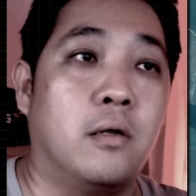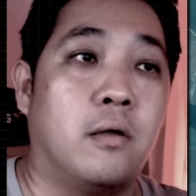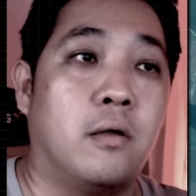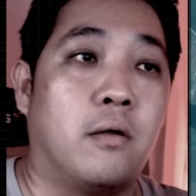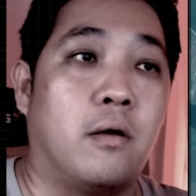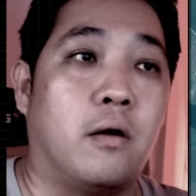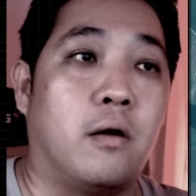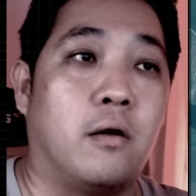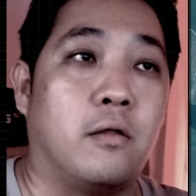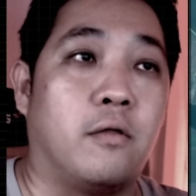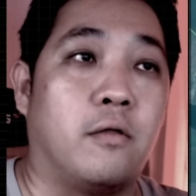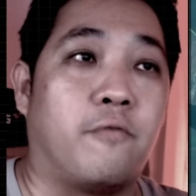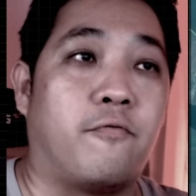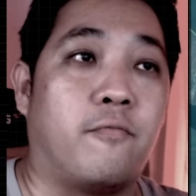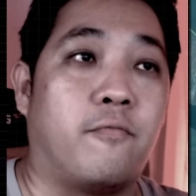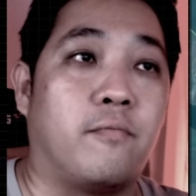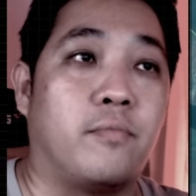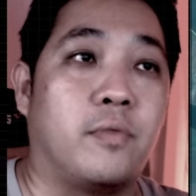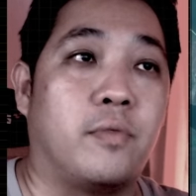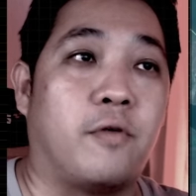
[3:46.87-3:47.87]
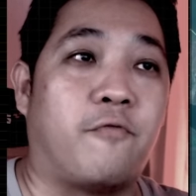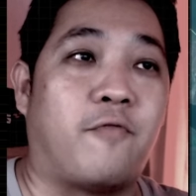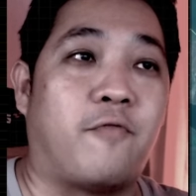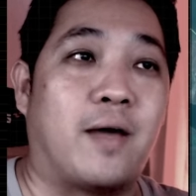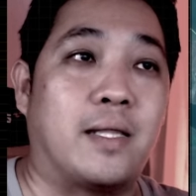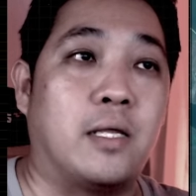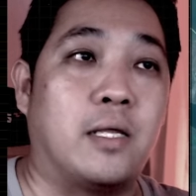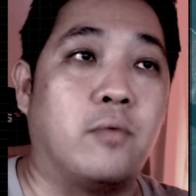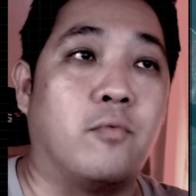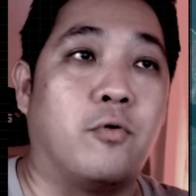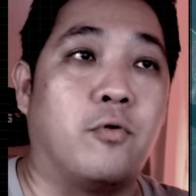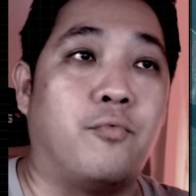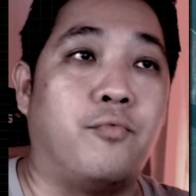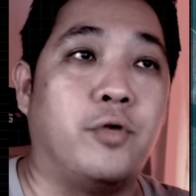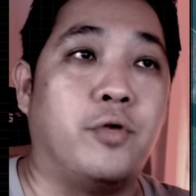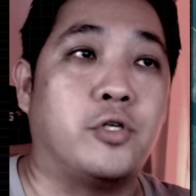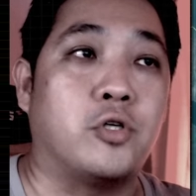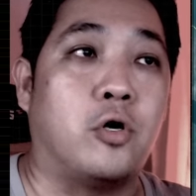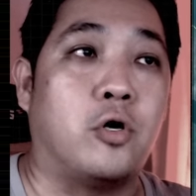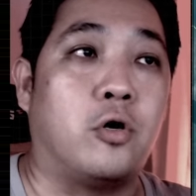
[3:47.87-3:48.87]
The fighting will
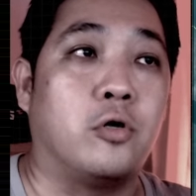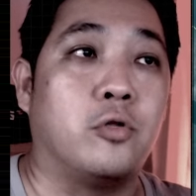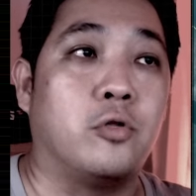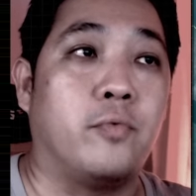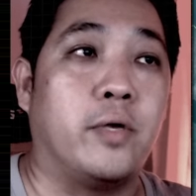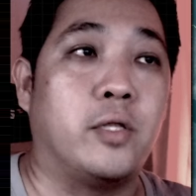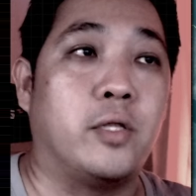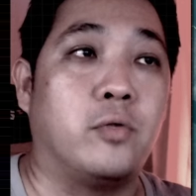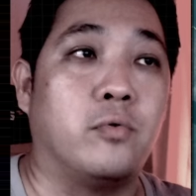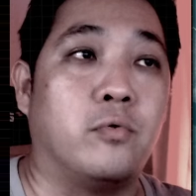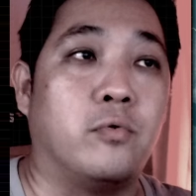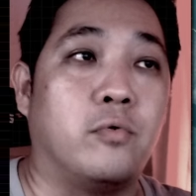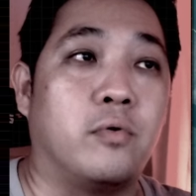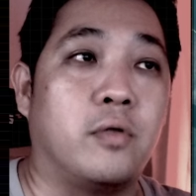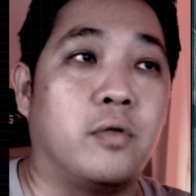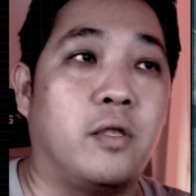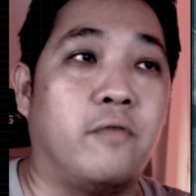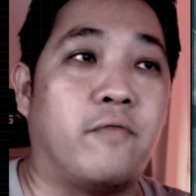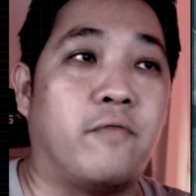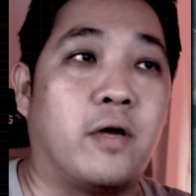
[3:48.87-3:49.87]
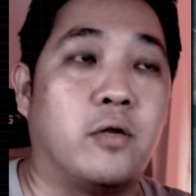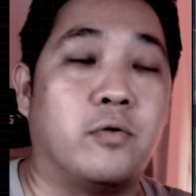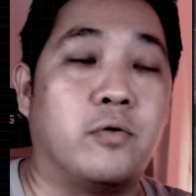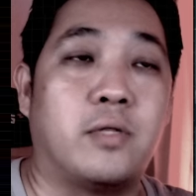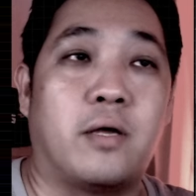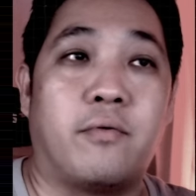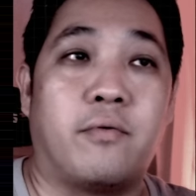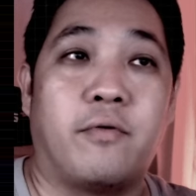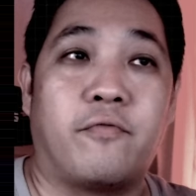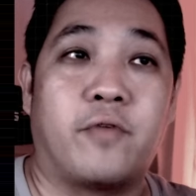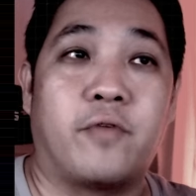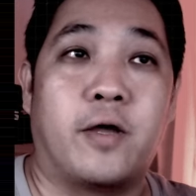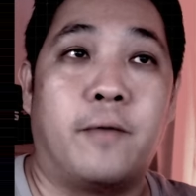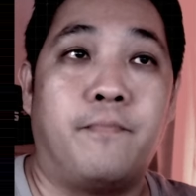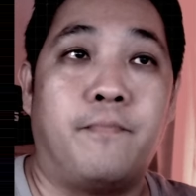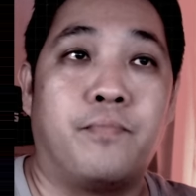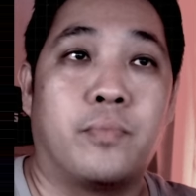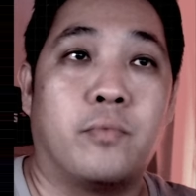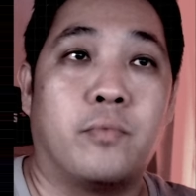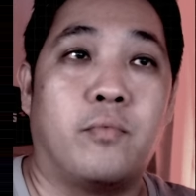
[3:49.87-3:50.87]
reach all the way to Ivano-Darivka
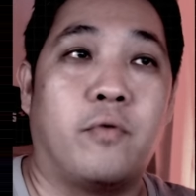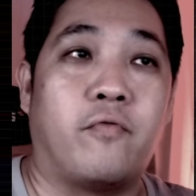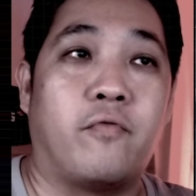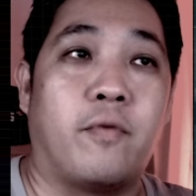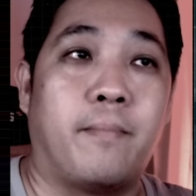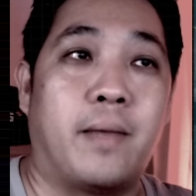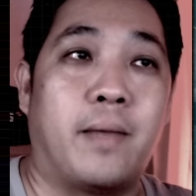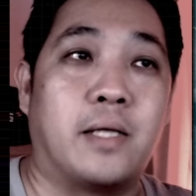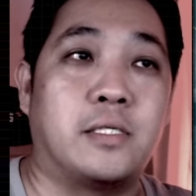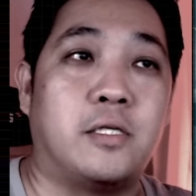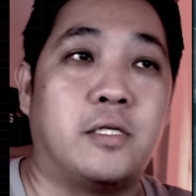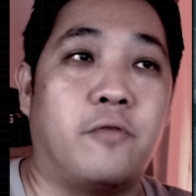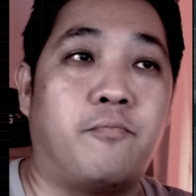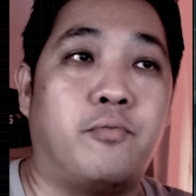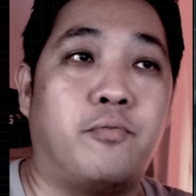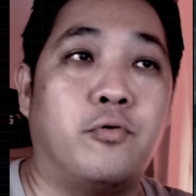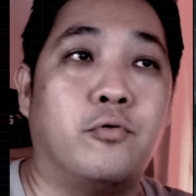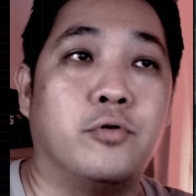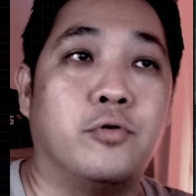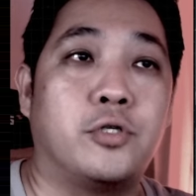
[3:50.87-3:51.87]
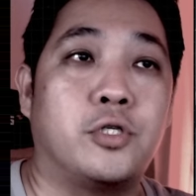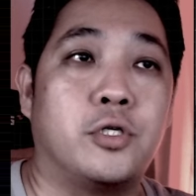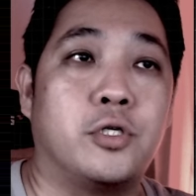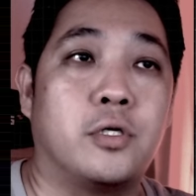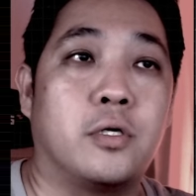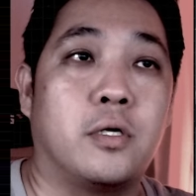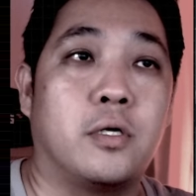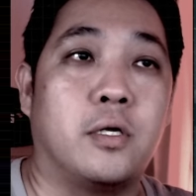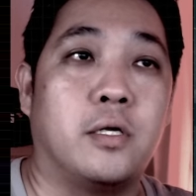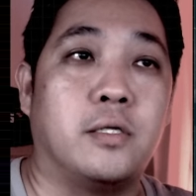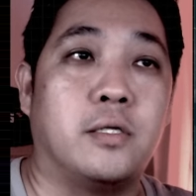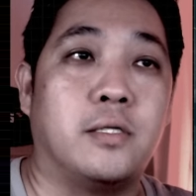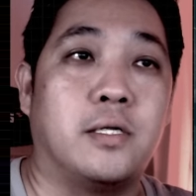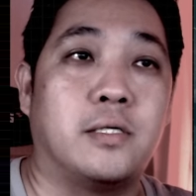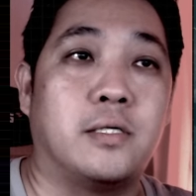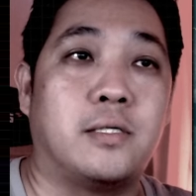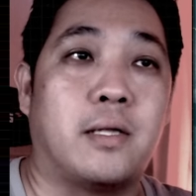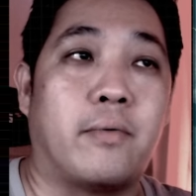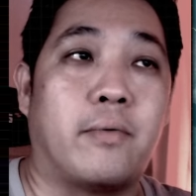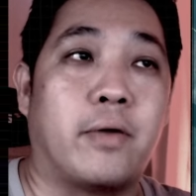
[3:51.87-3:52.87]
with a massive push in
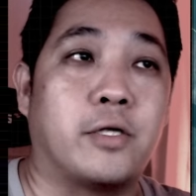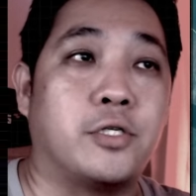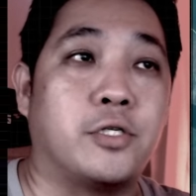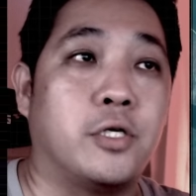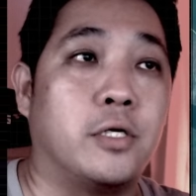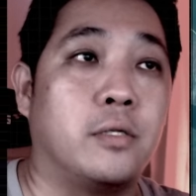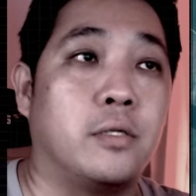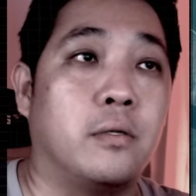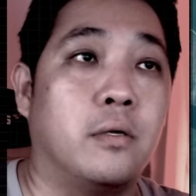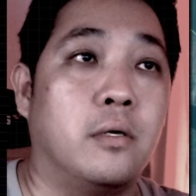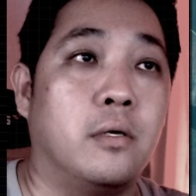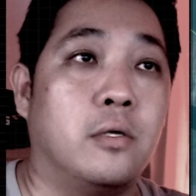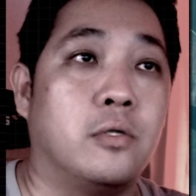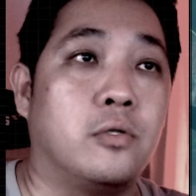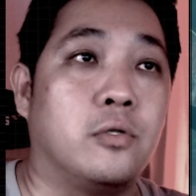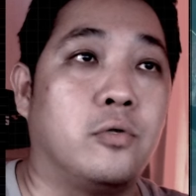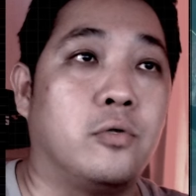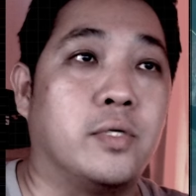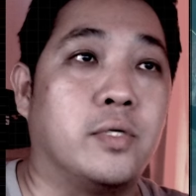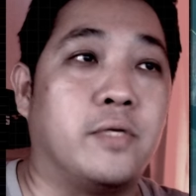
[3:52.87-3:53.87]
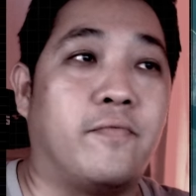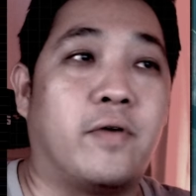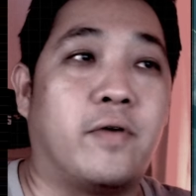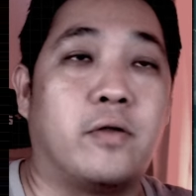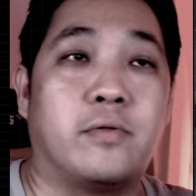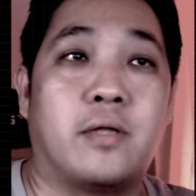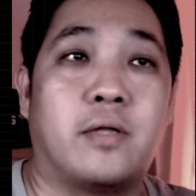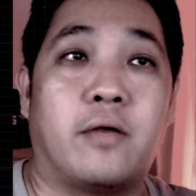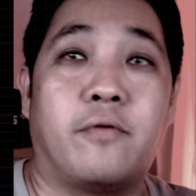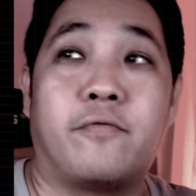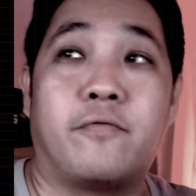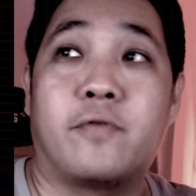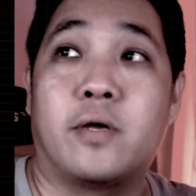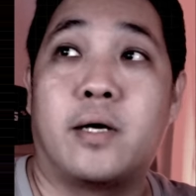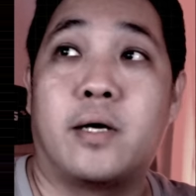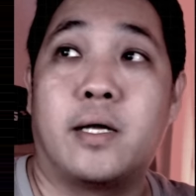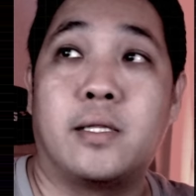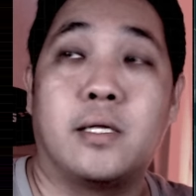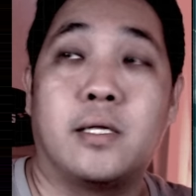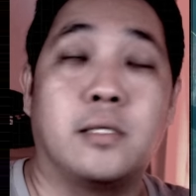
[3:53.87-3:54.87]
this direction towards
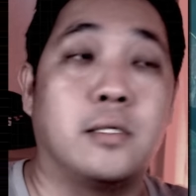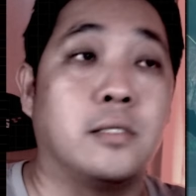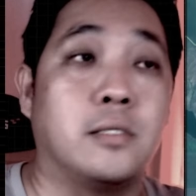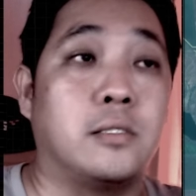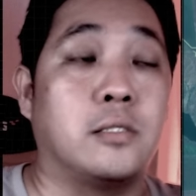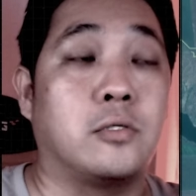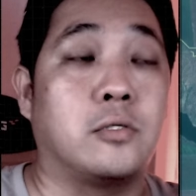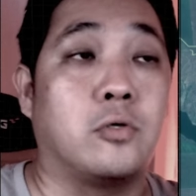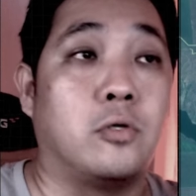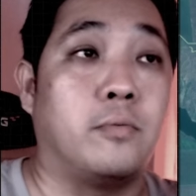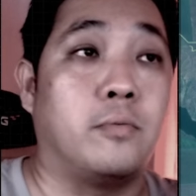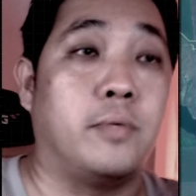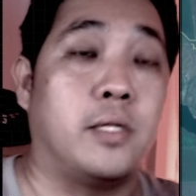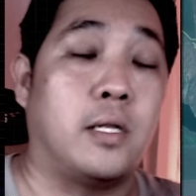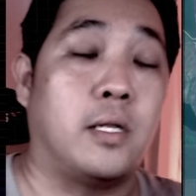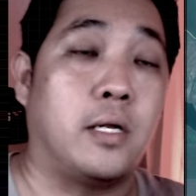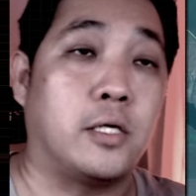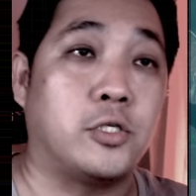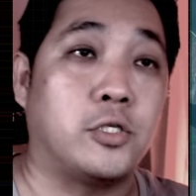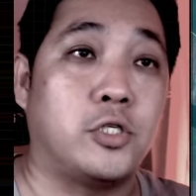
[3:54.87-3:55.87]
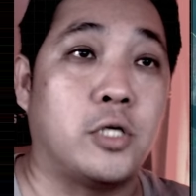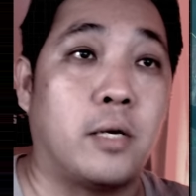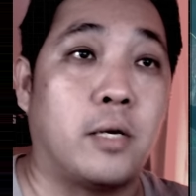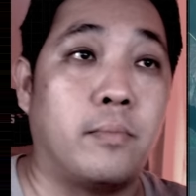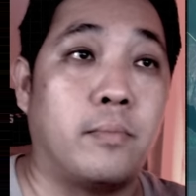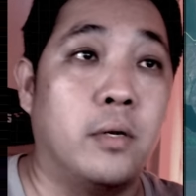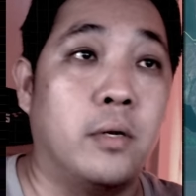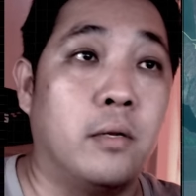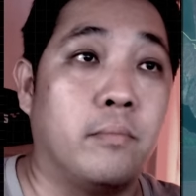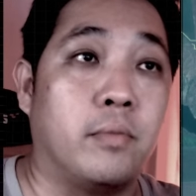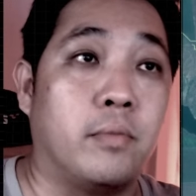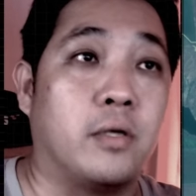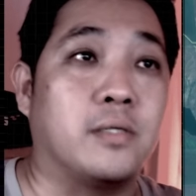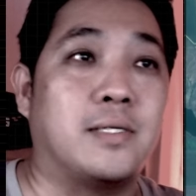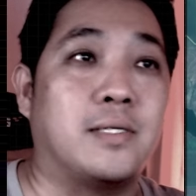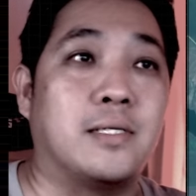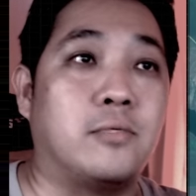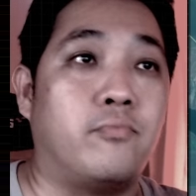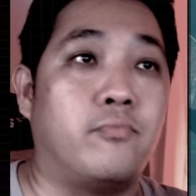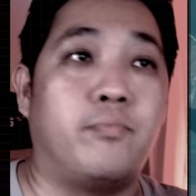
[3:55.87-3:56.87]
Ivano-Darivka. I think this is going to be the next jump because
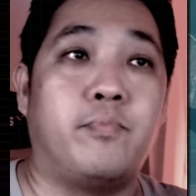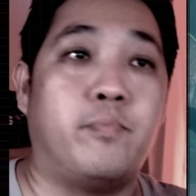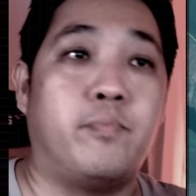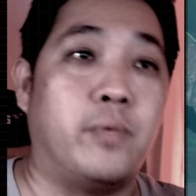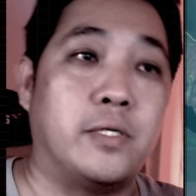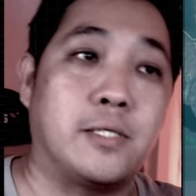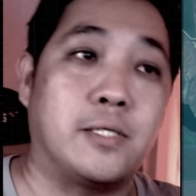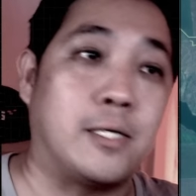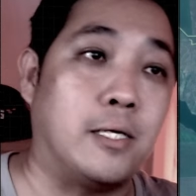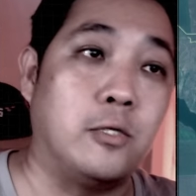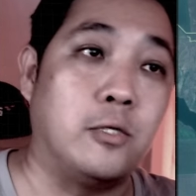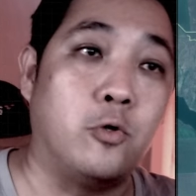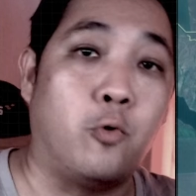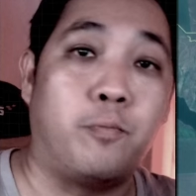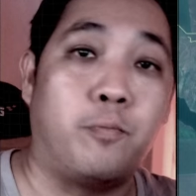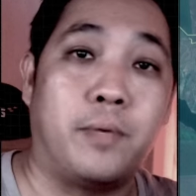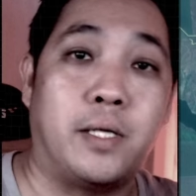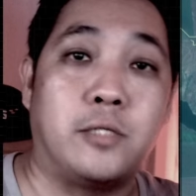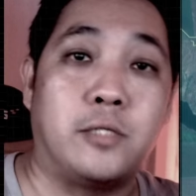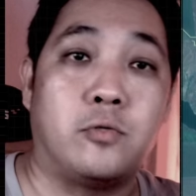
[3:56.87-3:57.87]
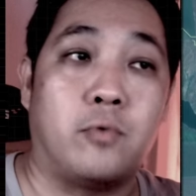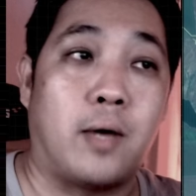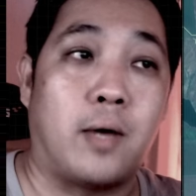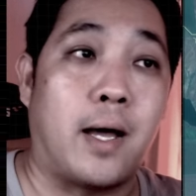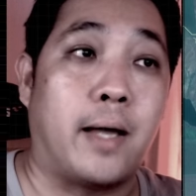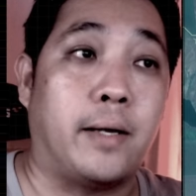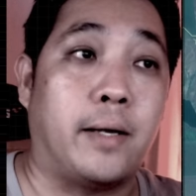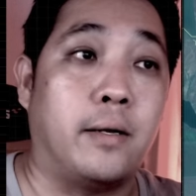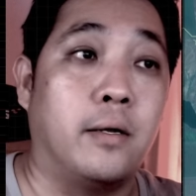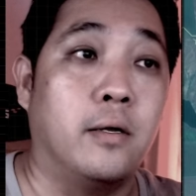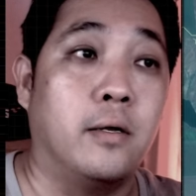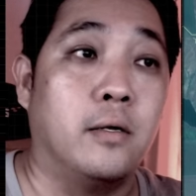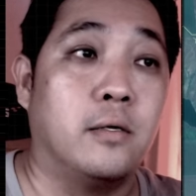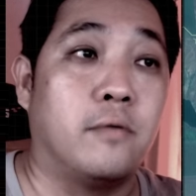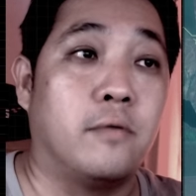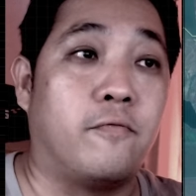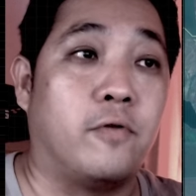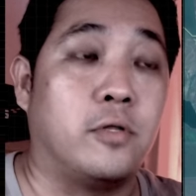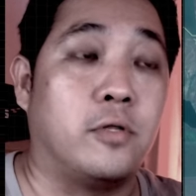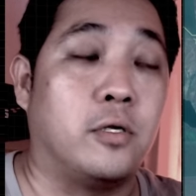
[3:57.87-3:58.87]
there's basically no place to hide
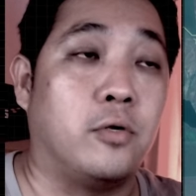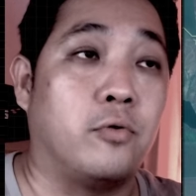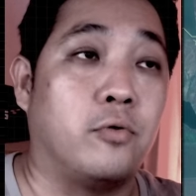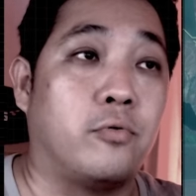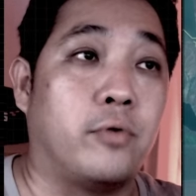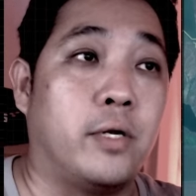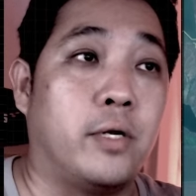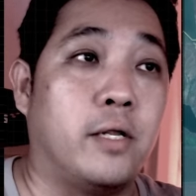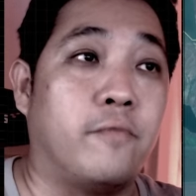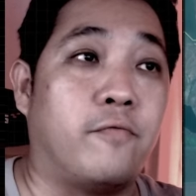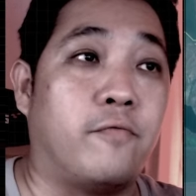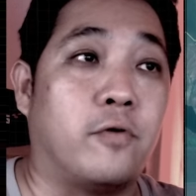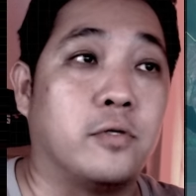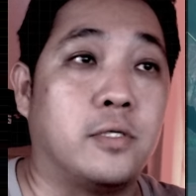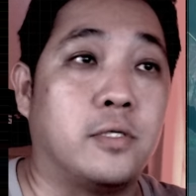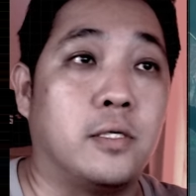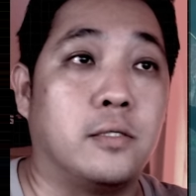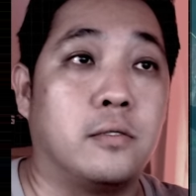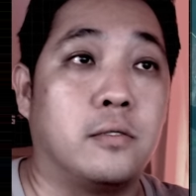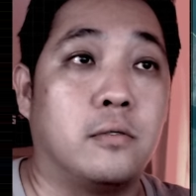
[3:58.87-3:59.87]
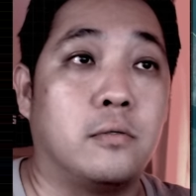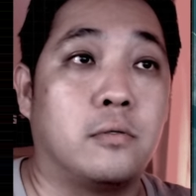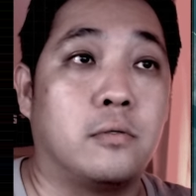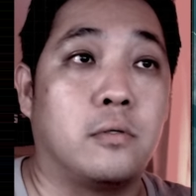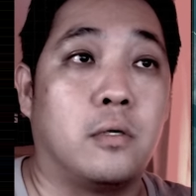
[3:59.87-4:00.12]
for the Ukrainian forces.